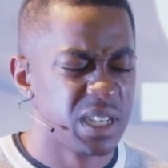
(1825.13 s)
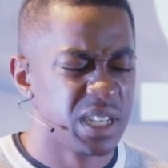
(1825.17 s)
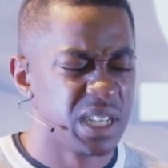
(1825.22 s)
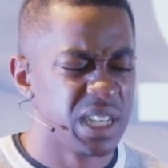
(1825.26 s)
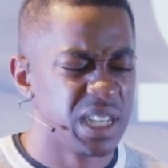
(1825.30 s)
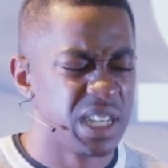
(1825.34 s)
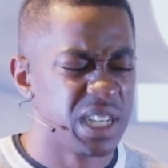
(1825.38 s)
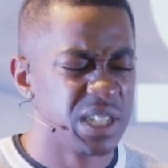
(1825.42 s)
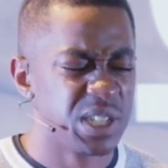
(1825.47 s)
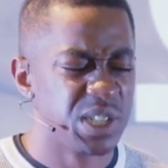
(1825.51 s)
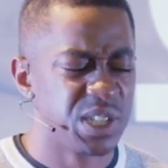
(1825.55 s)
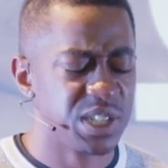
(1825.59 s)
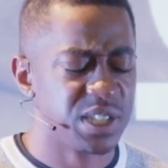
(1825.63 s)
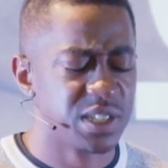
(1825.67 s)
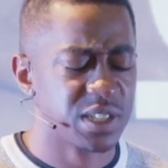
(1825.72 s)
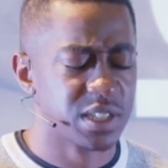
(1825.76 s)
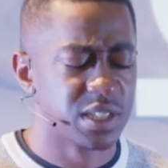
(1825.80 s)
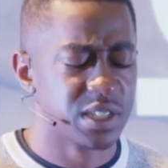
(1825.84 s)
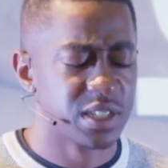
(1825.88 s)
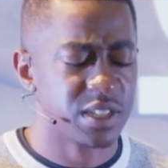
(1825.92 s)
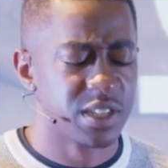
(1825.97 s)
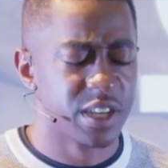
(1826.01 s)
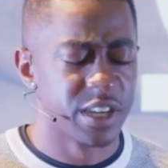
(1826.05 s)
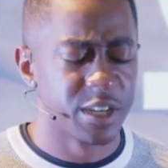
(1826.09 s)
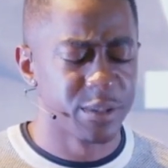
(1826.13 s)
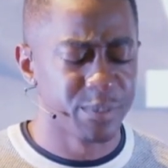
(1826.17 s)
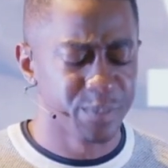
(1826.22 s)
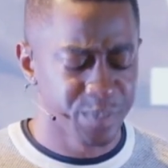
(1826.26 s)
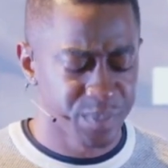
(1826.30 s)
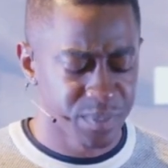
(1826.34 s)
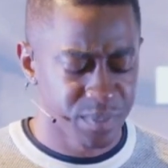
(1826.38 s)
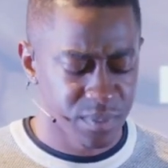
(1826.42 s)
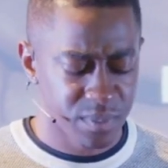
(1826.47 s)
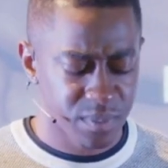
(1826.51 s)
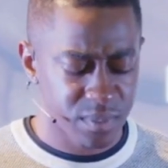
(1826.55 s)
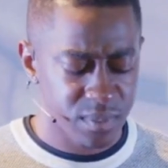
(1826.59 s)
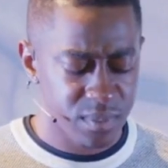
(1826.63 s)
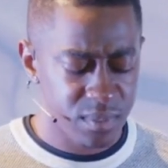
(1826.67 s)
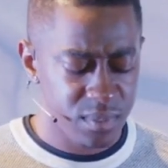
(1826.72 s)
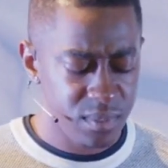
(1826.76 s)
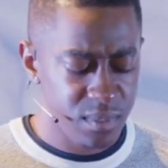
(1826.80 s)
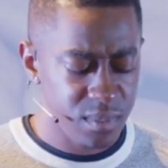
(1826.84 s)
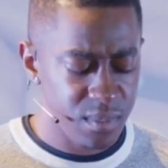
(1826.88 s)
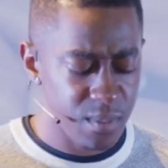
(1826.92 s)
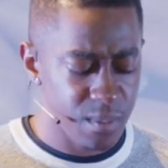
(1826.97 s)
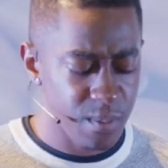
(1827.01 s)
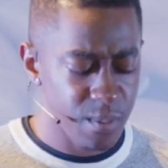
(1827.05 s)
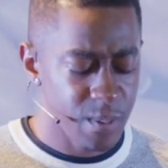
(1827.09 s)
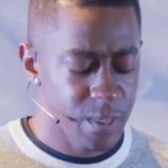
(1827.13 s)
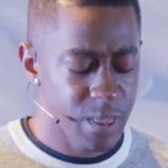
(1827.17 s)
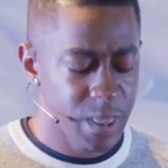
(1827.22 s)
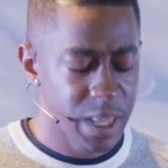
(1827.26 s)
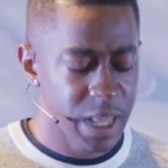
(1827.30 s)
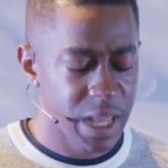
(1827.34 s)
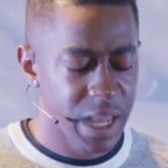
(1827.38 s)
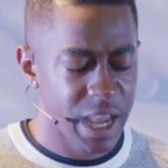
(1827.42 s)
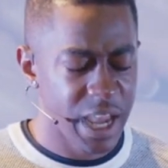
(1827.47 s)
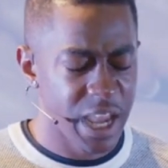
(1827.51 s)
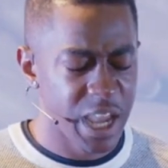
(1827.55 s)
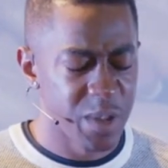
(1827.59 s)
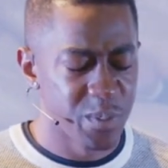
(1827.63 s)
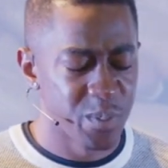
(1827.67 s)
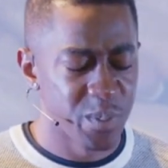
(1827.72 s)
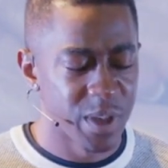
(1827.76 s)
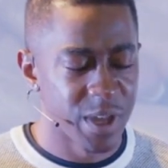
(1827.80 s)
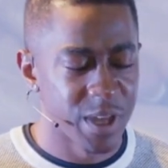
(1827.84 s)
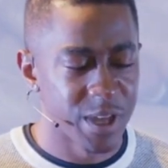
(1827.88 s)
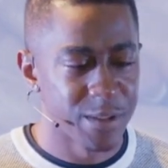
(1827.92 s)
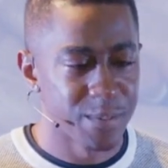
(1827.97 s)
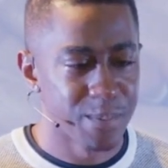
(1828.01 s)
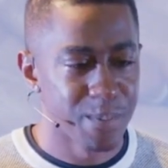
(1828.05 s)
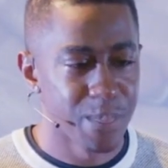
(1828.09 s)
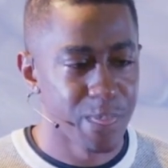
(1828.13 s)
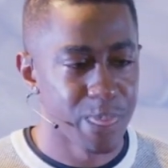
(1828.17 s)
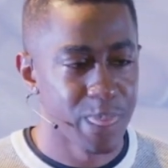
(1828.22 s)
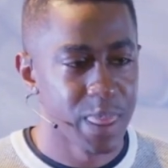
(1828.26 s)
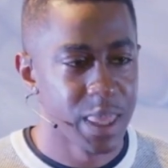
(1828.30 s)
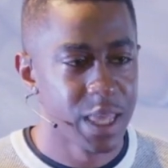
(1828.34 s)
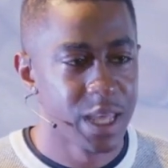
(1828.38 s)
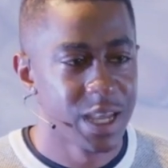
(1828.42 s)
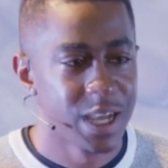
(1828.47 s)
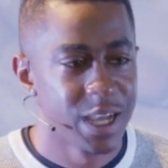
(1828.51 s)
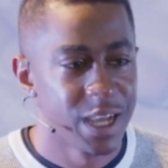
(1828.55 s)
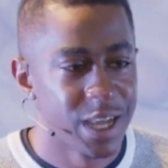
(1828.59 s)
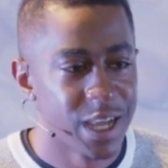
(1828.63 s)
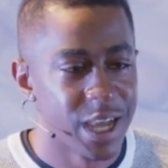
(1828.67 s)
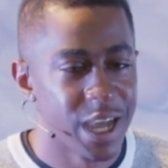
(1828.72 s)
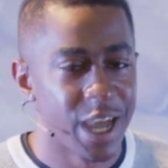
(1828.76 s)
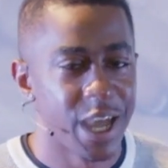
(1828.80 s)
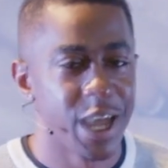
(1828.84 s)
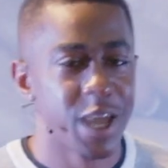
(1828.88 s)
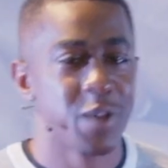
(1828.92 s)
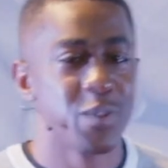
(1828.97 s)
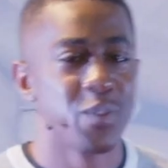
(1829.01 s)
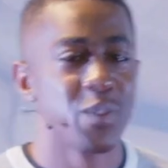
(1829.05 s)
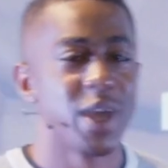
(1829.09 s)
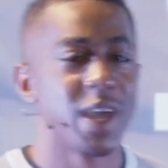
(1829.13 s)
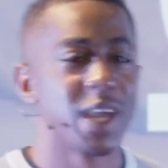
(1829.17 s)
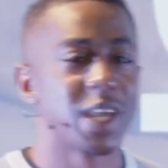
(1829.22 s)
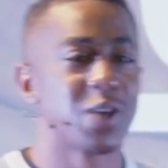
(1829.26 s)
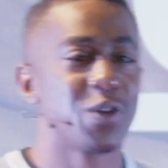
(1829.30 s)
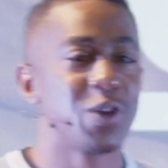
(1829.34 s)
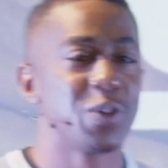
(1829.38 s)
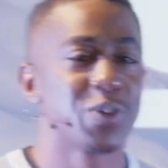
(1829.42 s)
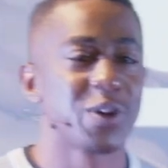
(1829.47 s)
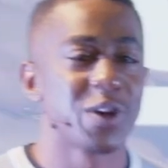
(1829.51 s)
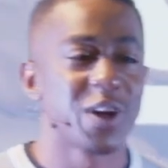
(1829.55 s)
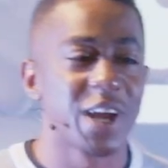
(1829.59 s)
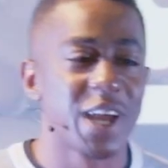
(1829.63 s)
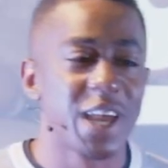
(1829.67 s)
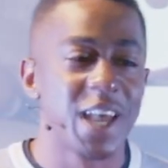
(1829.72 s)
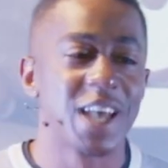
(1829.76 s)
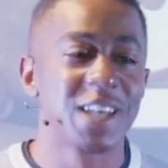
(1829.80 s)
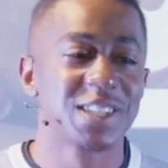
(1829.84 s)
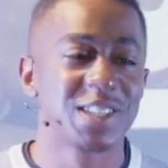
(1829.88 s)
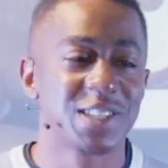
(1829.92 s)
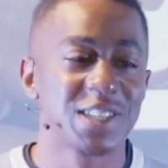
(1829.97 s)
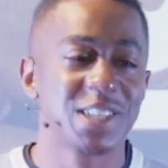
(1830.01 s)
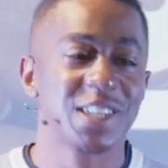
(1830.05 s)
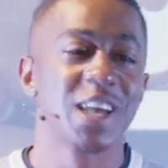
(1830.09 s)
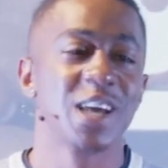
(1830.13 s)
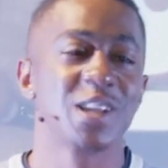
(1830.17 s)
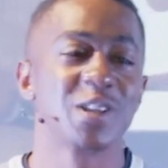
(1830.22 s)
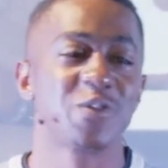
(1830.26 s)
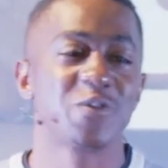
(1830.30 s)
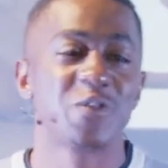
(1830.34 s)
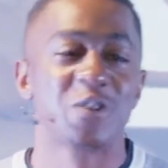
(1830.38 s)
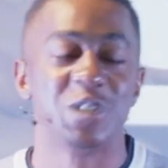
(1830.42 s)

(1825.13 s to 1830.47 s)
In Jesus' name, amen. Amen. Can we put our hands together for